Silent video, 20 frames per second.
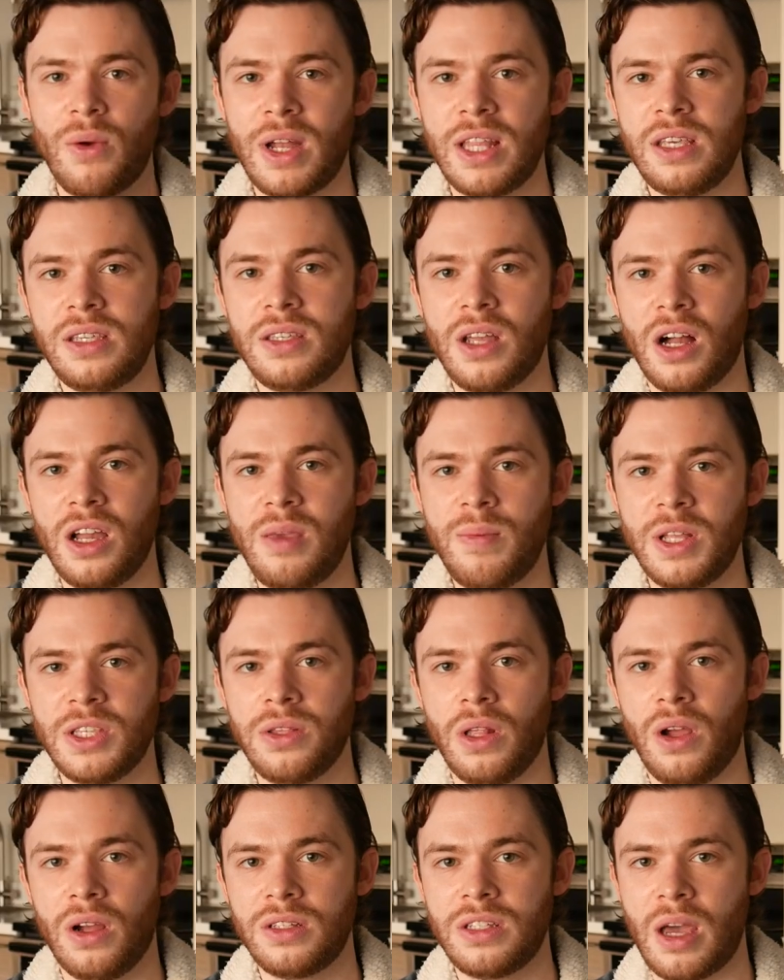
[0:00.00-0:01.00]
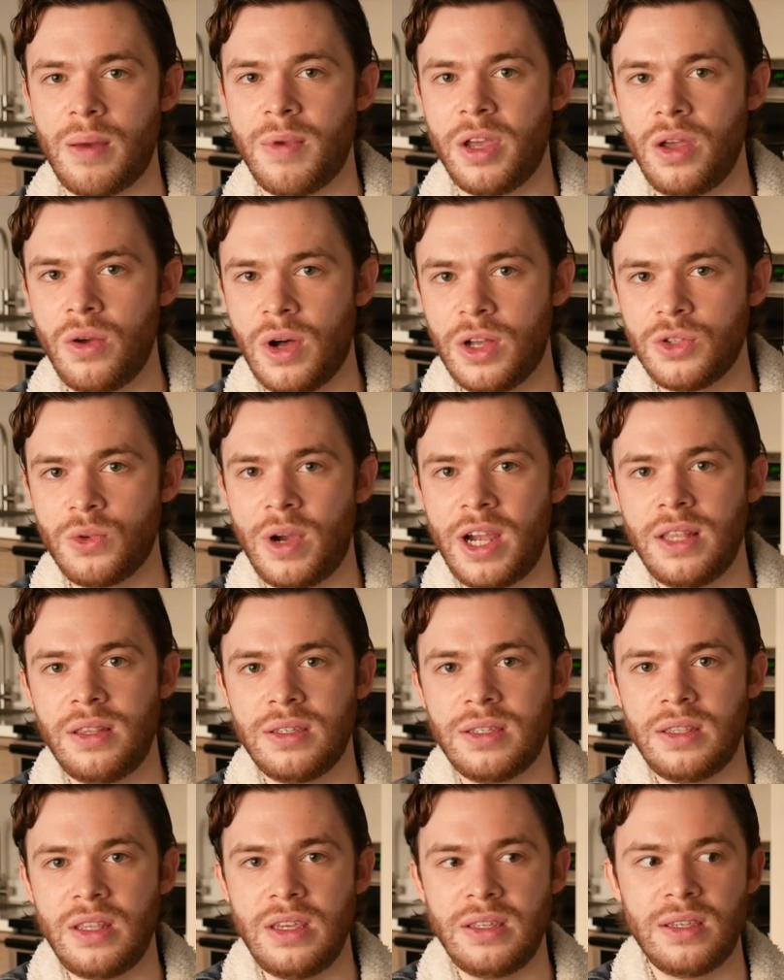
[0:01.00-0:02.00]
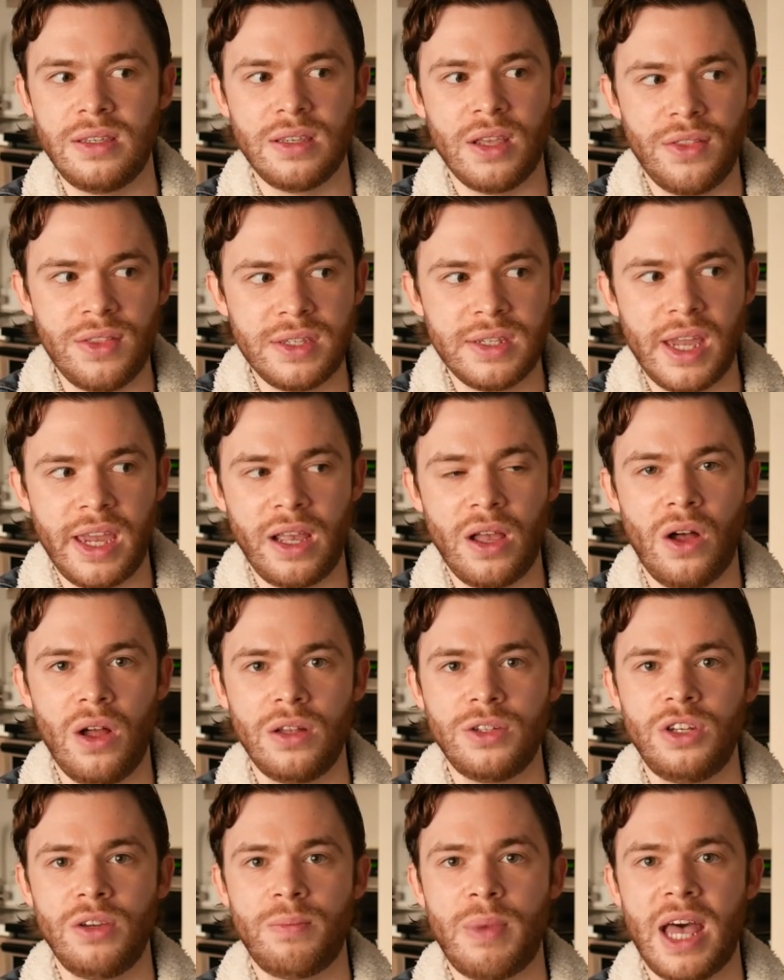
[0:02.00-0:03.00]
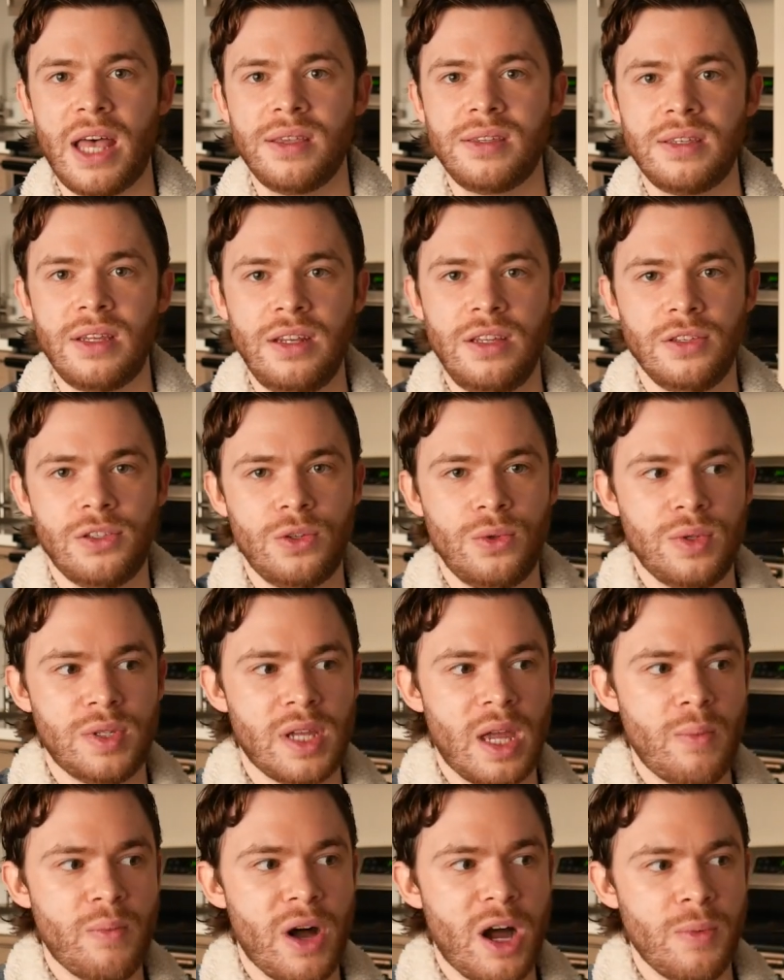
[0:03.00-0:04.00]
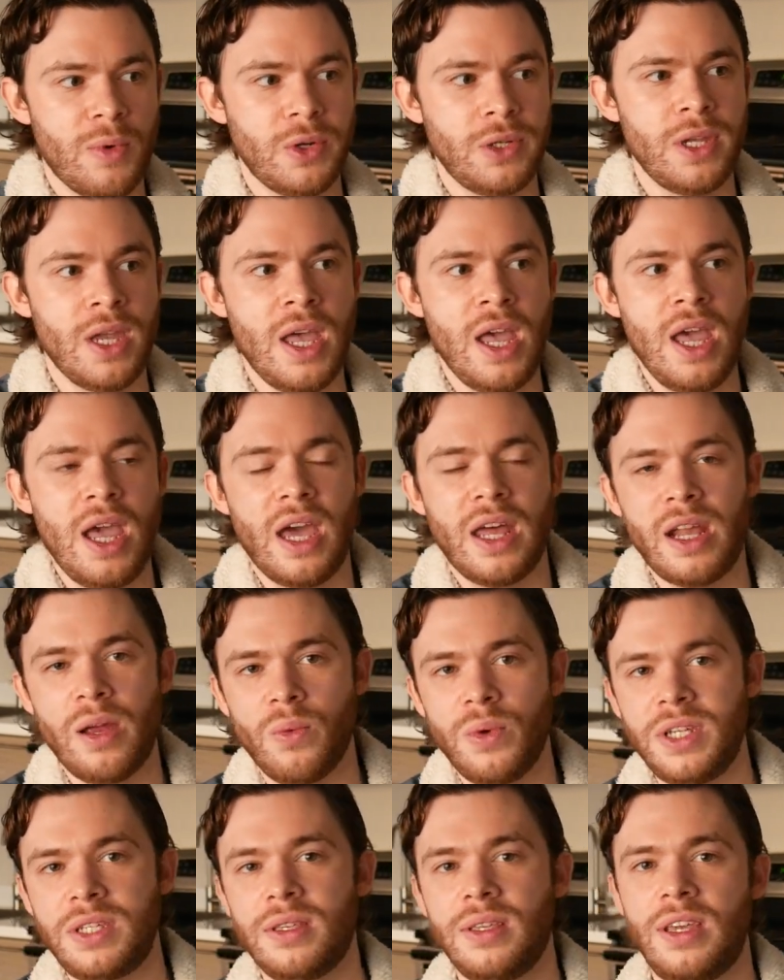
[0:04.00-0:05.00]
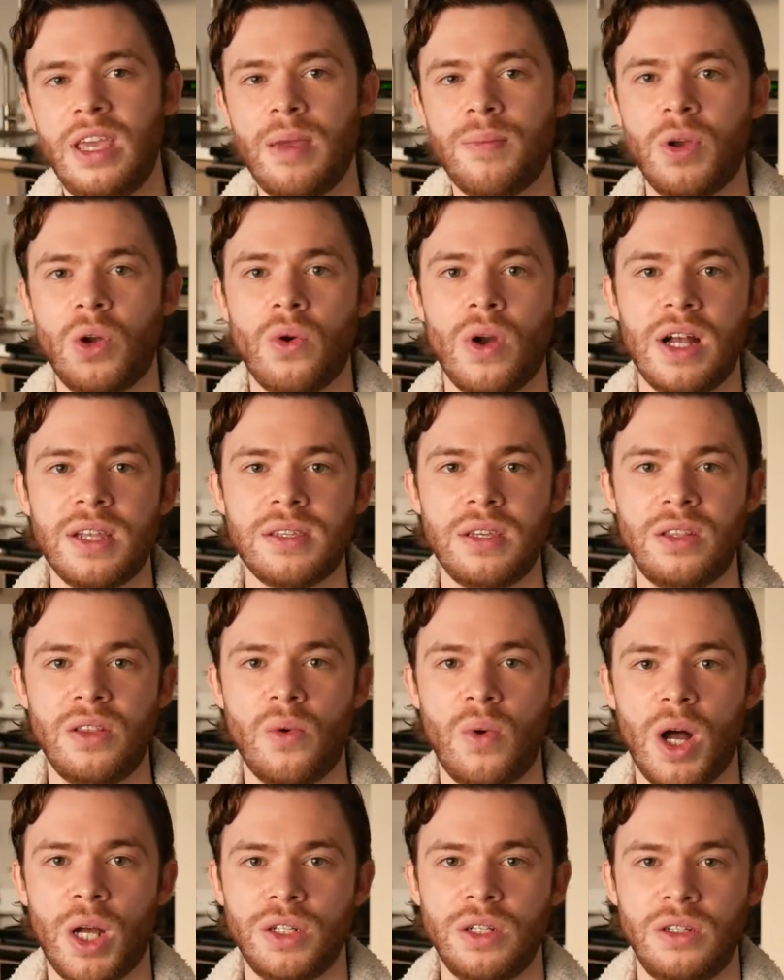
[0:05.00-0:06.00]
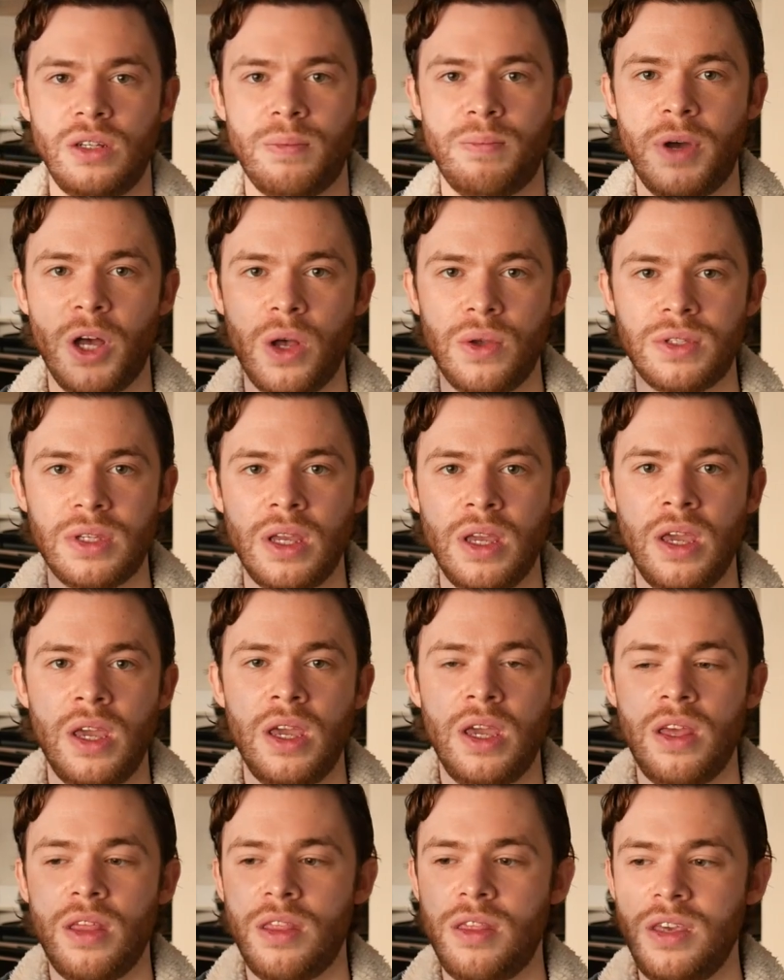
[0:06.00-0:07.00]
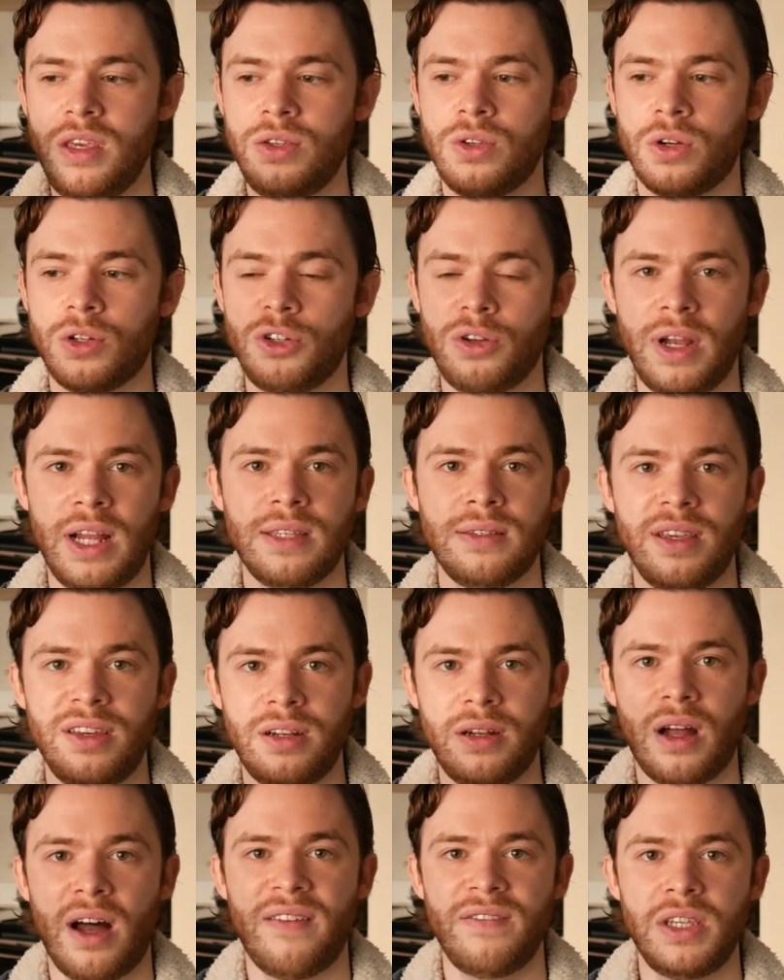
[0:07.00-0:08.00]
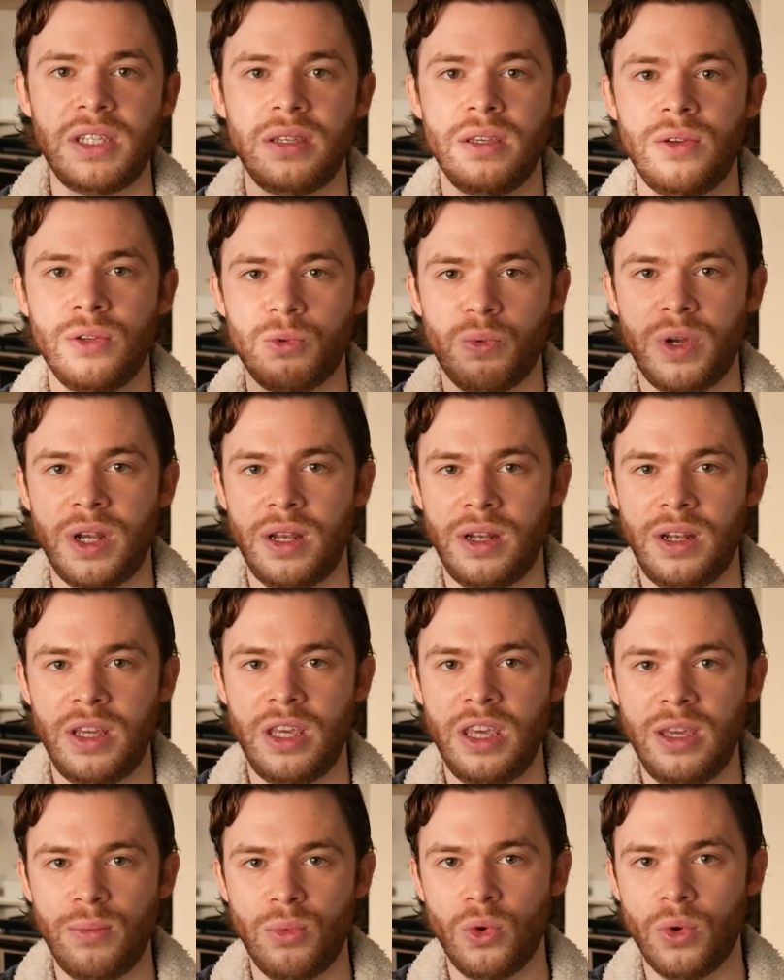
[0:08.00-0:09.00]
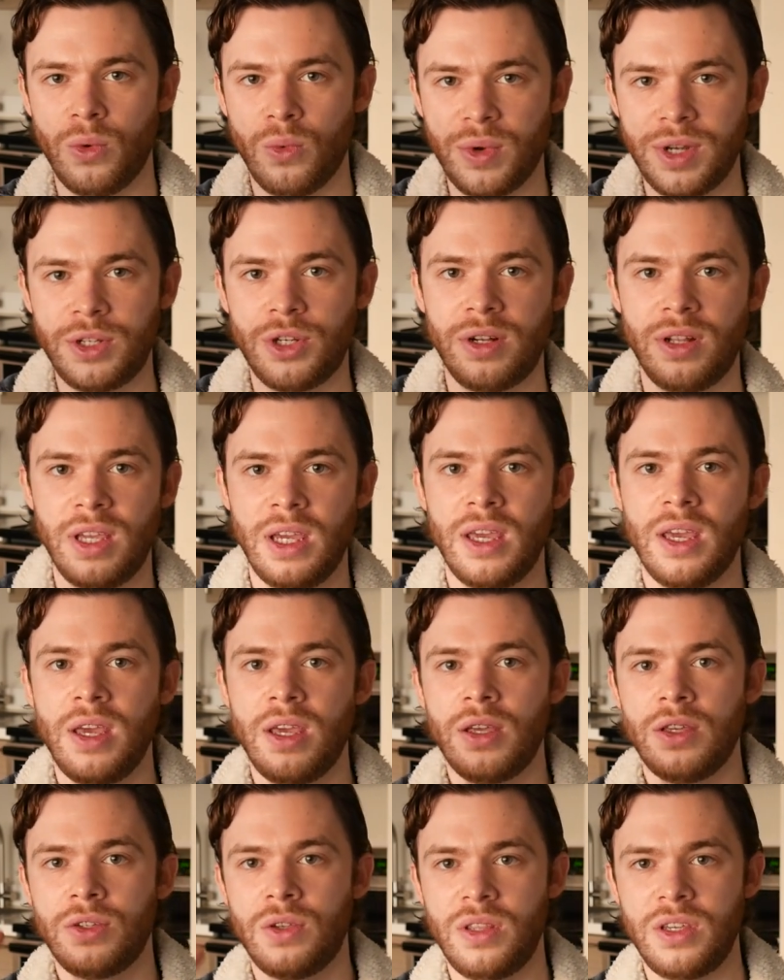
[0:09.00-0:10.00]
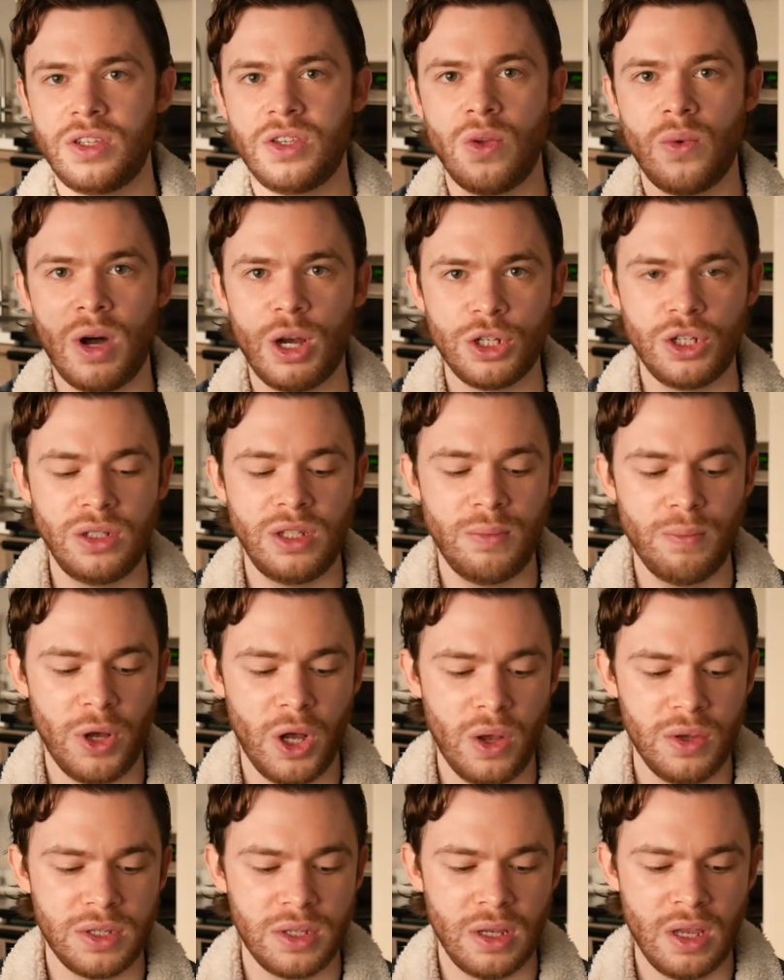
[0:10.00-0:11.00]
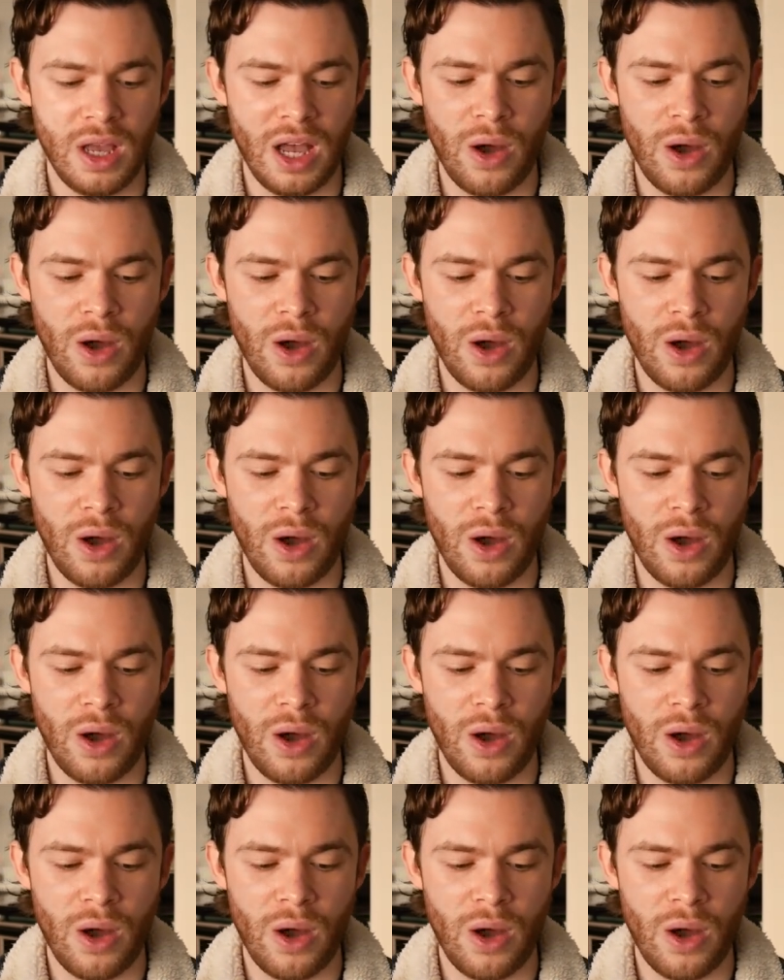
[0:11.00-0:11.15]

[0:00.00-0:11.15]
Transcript: I read these documents a long time ago. I was writing this thesis on the psychology of Palestinian suicide bombers, and I recently came across it in the Washington Post. These are translated, obviously. It was written in Hebrew originally. So this is the Washington Post.